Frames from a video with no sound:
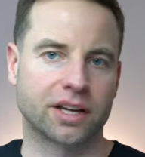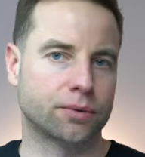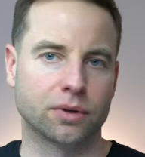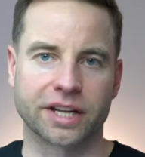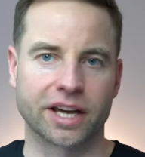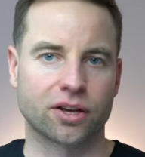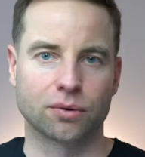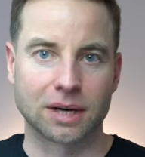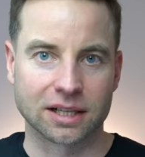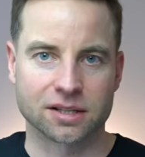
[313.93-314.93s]
it will take
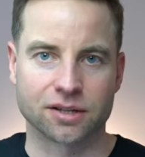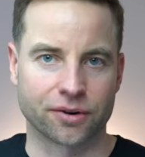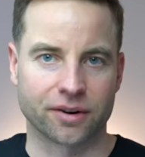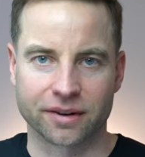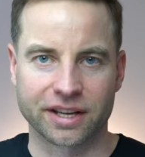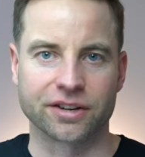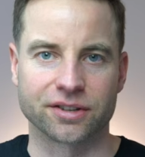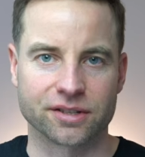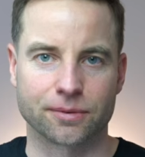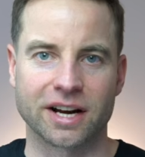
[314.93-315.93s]
you months or
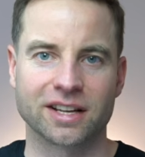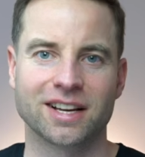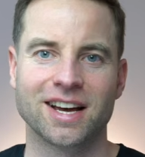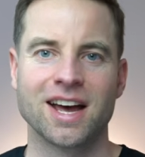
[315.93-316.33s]
years, right?